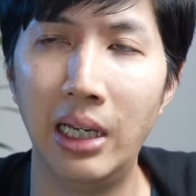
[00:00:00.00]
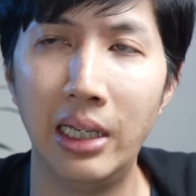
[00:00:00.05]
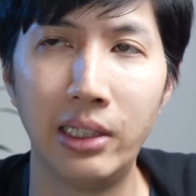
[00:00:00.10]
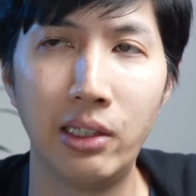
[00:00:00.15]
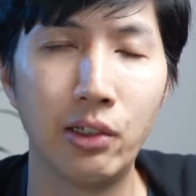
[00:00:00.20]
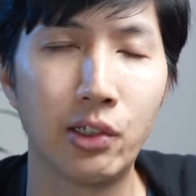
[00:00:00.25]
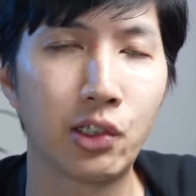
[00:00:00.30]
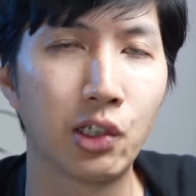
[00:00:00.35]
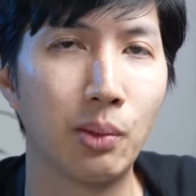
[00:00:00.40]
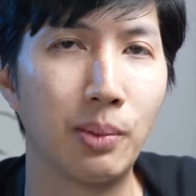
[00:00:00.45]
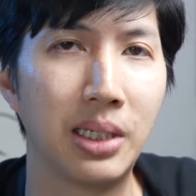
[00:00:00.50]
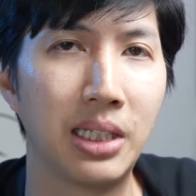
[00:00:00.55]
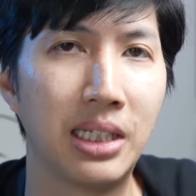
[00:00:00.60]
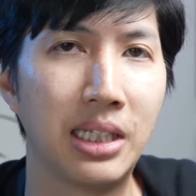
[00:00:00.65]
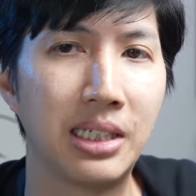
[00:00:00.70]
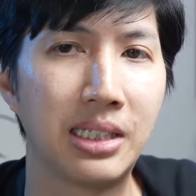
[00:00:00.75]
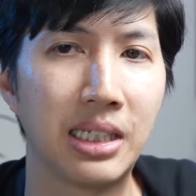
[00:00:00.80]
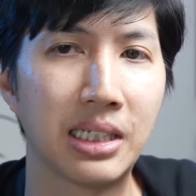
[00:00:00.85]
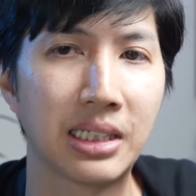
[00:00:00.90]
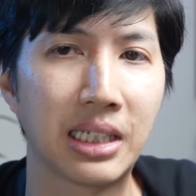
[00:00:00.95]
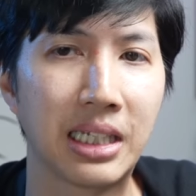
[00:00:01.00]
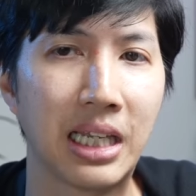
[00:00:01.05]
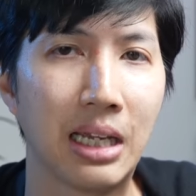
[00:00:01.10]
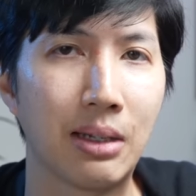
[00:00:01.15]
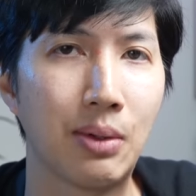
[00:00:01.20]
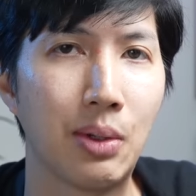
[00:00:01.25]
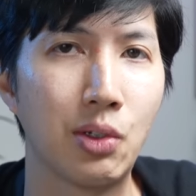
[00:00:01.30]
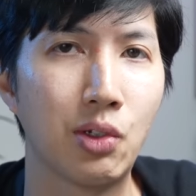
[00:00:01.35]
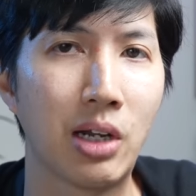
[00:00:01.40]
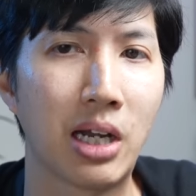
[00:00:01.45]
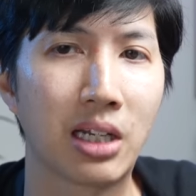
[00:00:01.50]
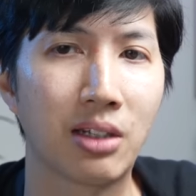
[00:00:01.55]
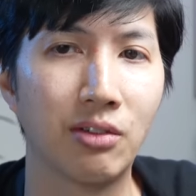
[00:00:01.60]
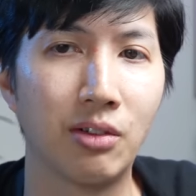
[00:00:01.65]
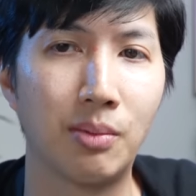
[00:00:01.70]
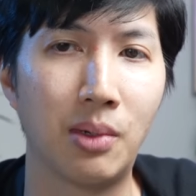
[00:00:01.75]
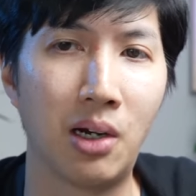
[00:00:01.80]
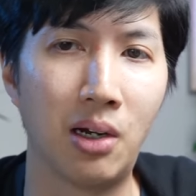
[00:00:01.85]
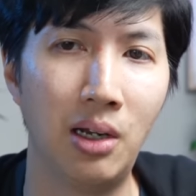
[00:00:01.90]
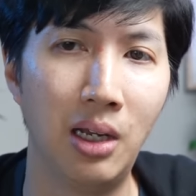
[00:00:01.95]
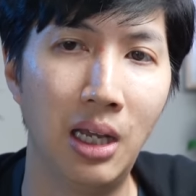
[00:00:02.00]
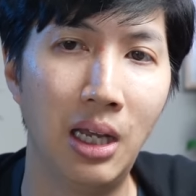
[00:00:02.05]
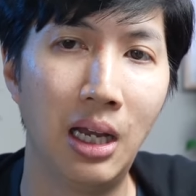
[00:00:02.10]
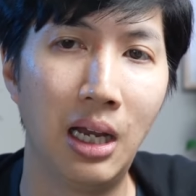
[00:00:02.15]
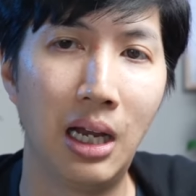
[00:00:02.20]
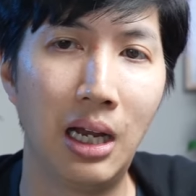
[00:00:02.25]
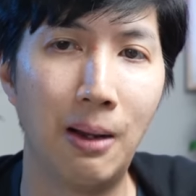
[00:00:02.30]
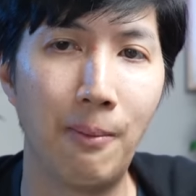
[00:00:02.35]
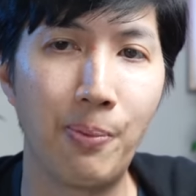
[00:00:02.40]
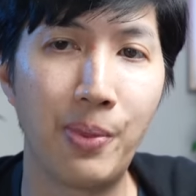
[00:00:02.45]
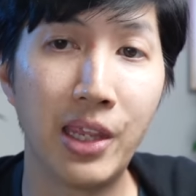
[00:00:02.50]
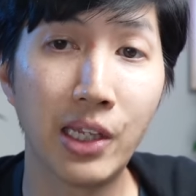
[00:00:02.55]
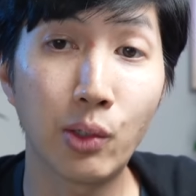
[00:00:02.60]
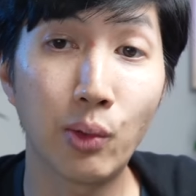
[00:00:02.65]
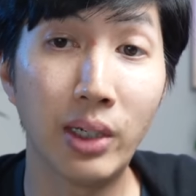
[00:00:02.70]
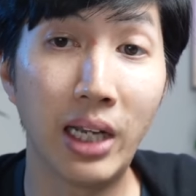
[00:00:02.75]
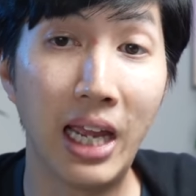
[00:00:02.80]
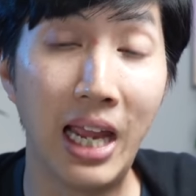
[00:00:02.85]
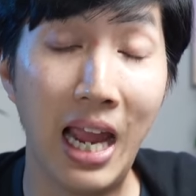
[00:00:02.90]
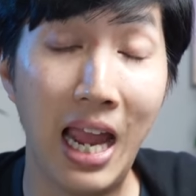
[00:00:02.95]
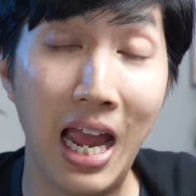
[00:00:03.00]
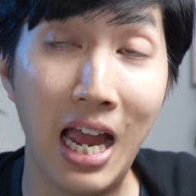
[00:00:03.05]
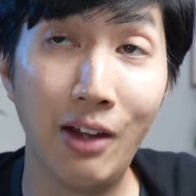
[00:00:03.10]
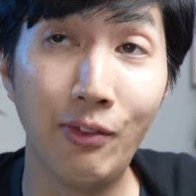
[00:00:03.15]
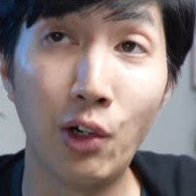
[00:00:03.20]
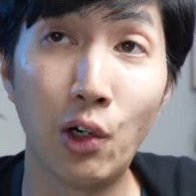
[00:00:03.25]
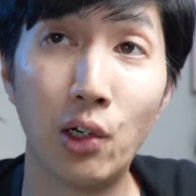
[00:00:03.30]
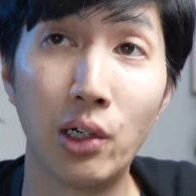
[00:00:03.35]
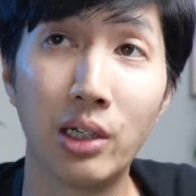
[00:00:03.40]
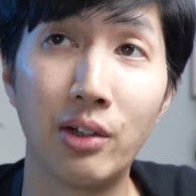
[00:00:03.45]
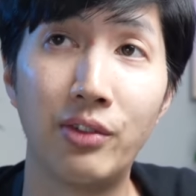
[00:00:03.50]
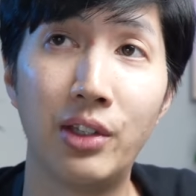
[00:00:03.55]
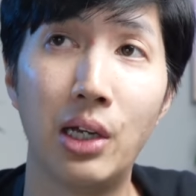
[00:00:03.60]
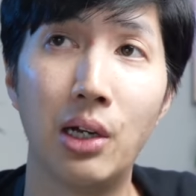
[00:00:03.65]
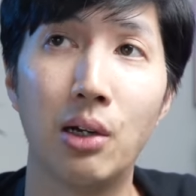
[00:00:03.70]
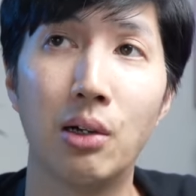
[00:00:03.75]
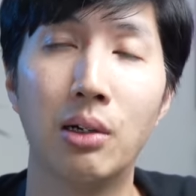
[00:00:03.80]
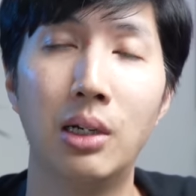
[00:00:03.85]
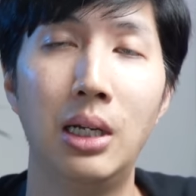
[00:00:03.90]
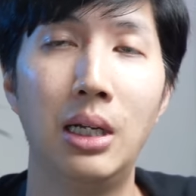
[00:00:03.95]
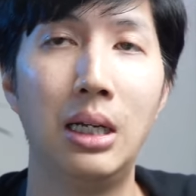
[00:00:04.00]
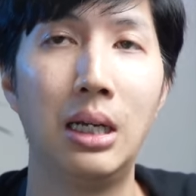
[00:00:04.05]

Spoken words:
There's so many of these things. I can't keep track of them all. This one I have heard of, though.